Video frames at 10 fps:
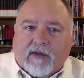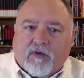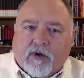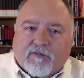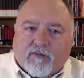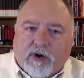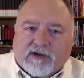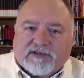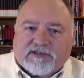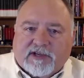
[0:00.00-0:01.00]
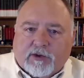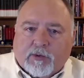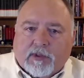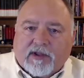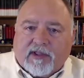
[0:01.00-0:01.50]
If you have questions that you
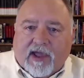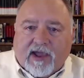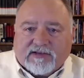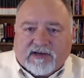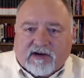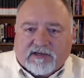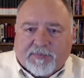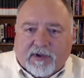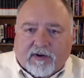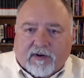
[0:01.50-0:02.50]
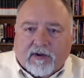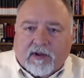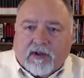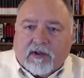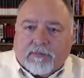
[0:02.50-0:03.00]
would like to ask our speaker,
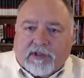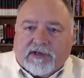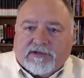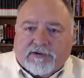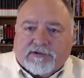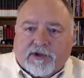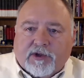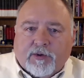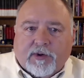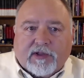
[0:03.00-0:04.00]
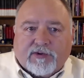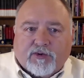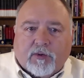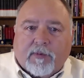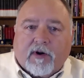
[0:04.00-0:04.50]
please use the Q&A
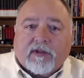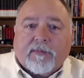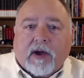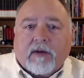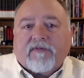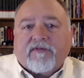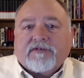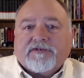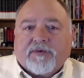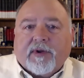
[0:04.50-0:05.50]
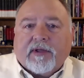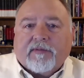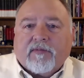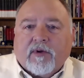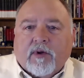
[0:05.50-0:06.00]
toolbar at the bottom of your screen.